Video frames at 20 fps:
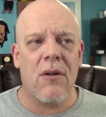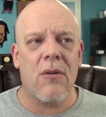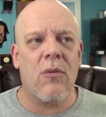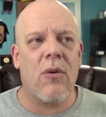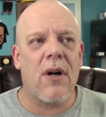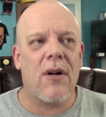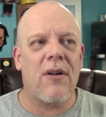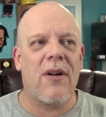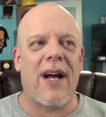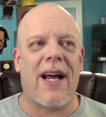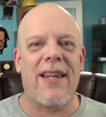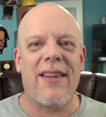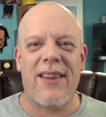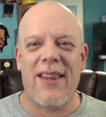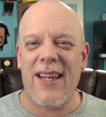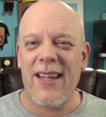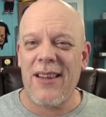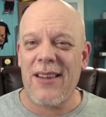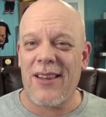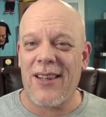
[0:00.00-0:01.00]
Well, I
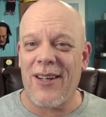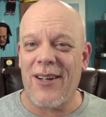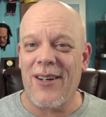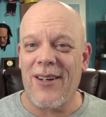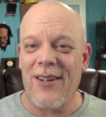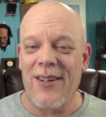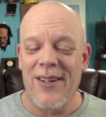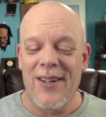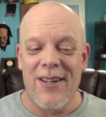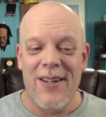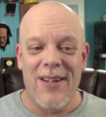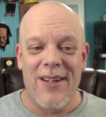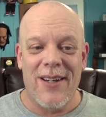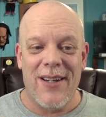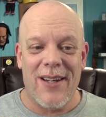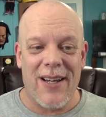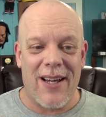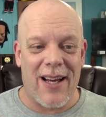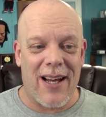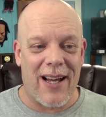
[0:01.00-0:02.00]
think the
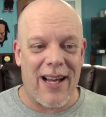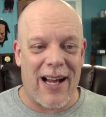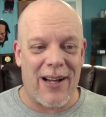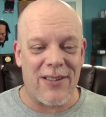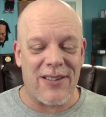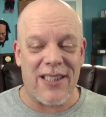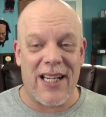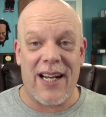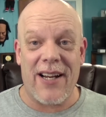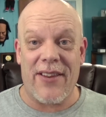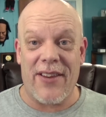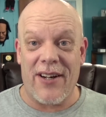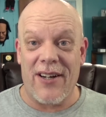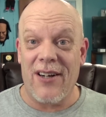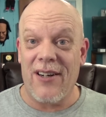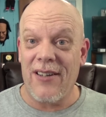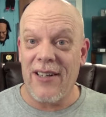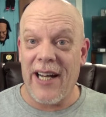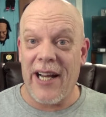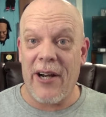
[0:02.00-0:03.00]
outside of the
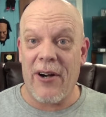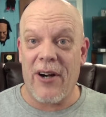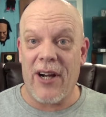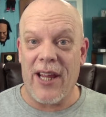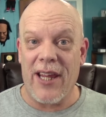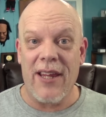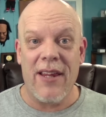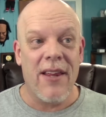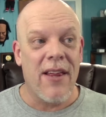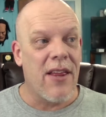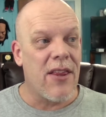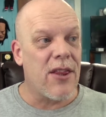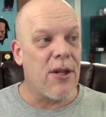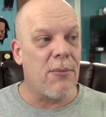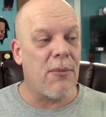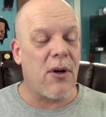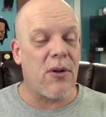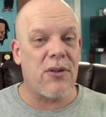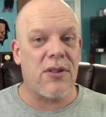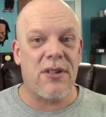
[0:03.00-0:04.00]
hilarity, the
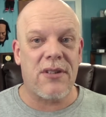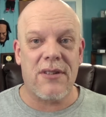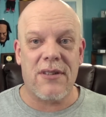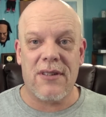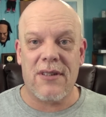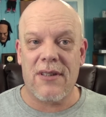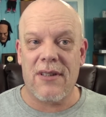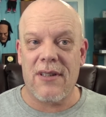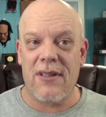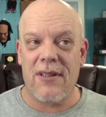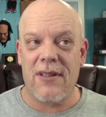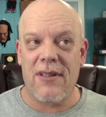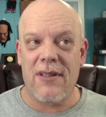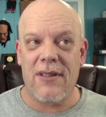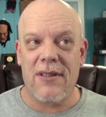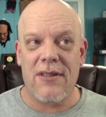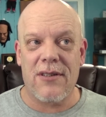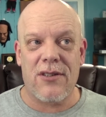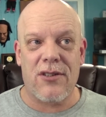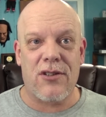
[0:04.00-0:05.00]
most
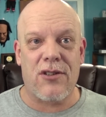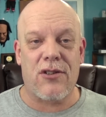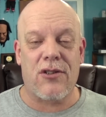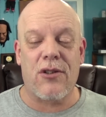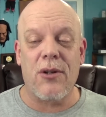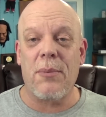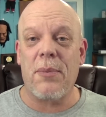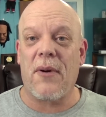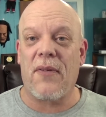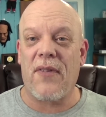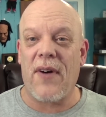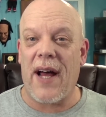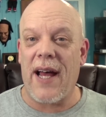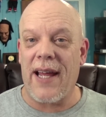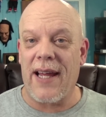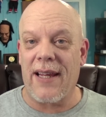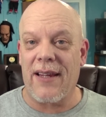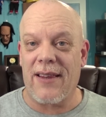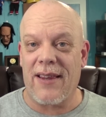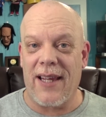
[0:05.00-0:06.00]

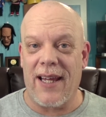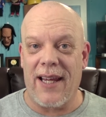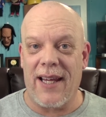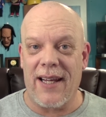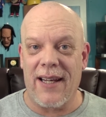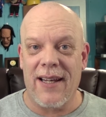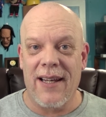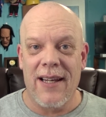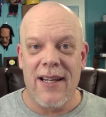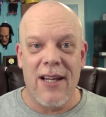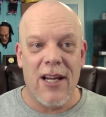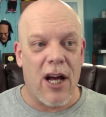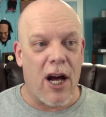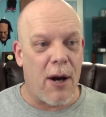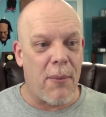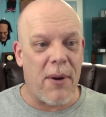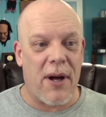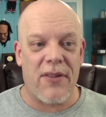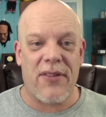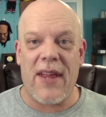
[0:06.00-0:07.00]
stupefying thing
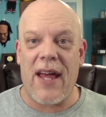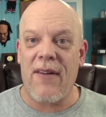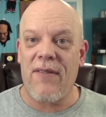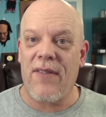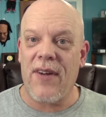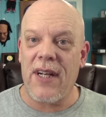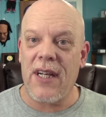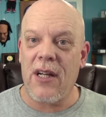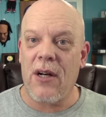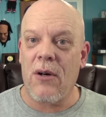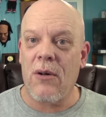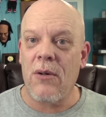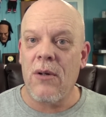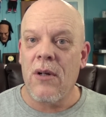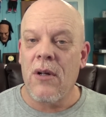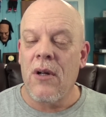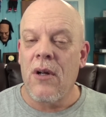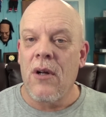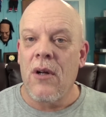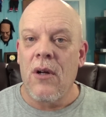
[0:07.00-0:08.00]
about that video
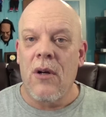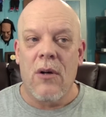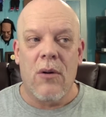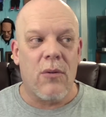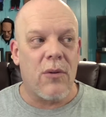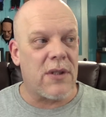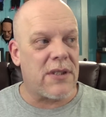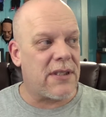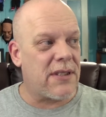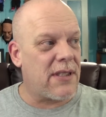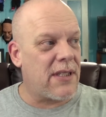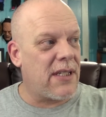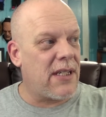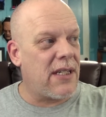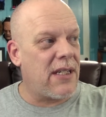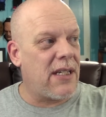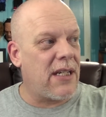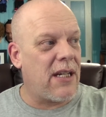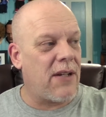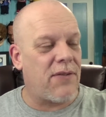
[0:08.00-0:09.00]
was
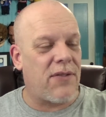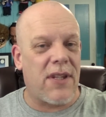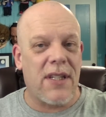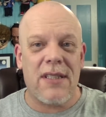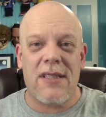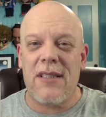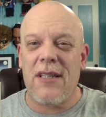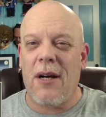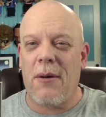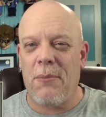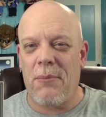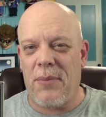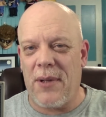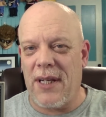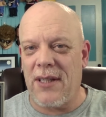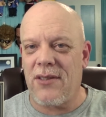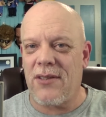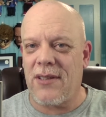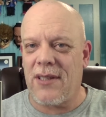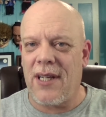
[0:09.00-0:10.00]
if this dumb
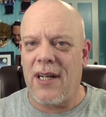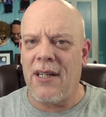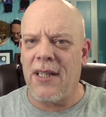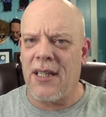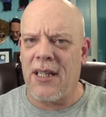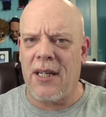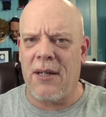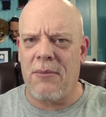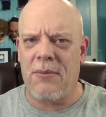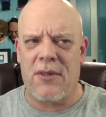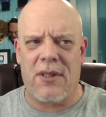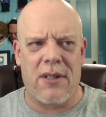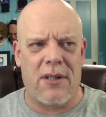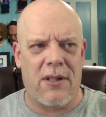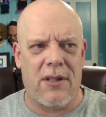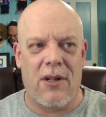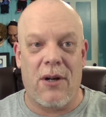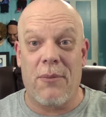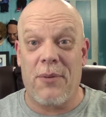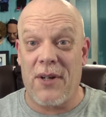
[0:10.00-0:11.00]
bitch telling him to,
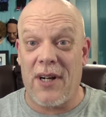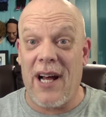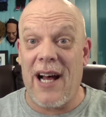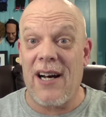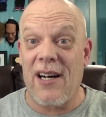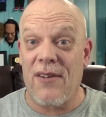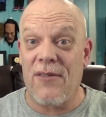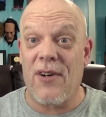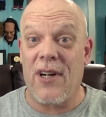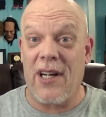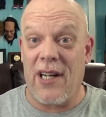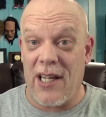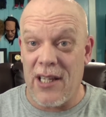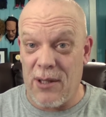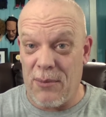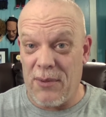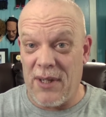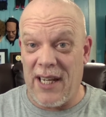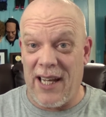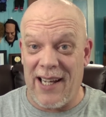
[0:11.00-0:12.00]
you know, put olive oil on
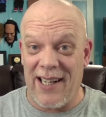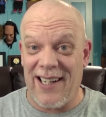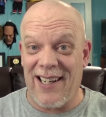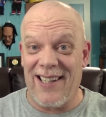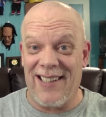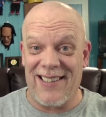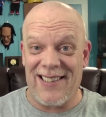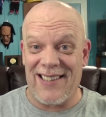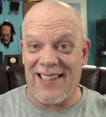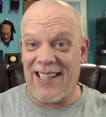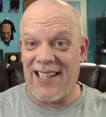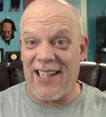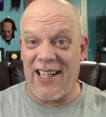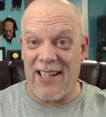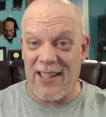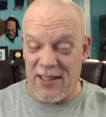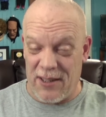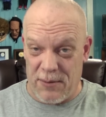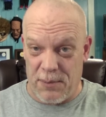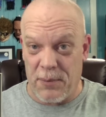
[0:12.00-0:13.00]
the banana and stick it
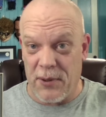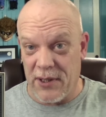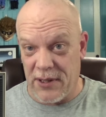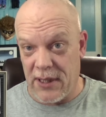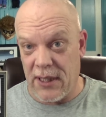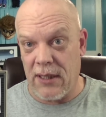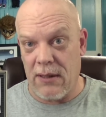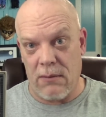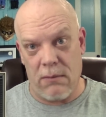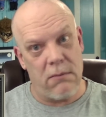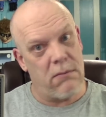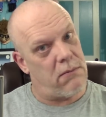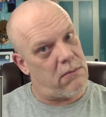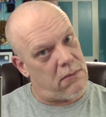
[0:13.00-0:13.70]
in his pussy,